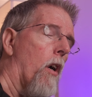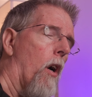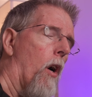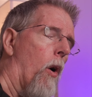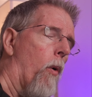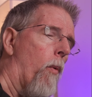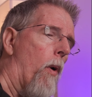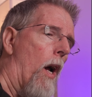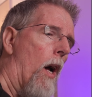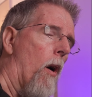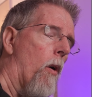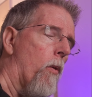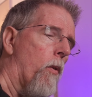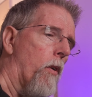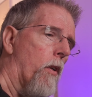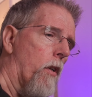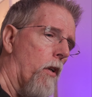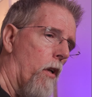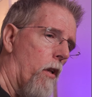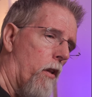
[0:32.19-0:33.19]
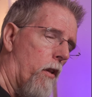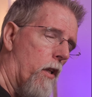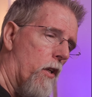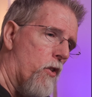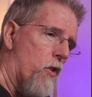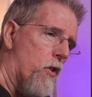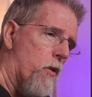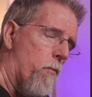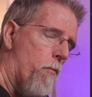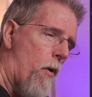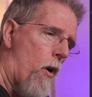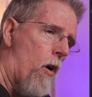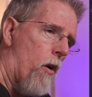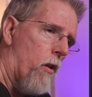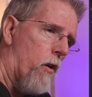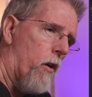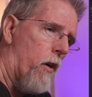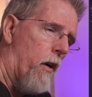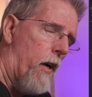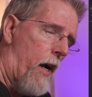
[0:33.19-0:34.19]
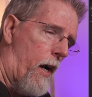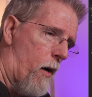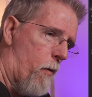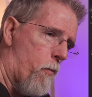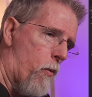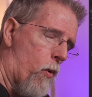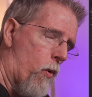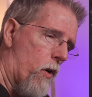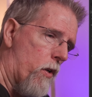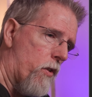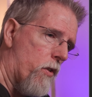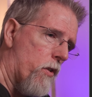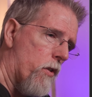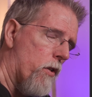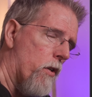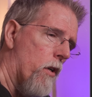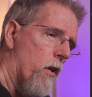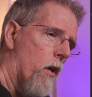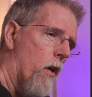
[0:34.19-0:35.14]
around the smaller airports.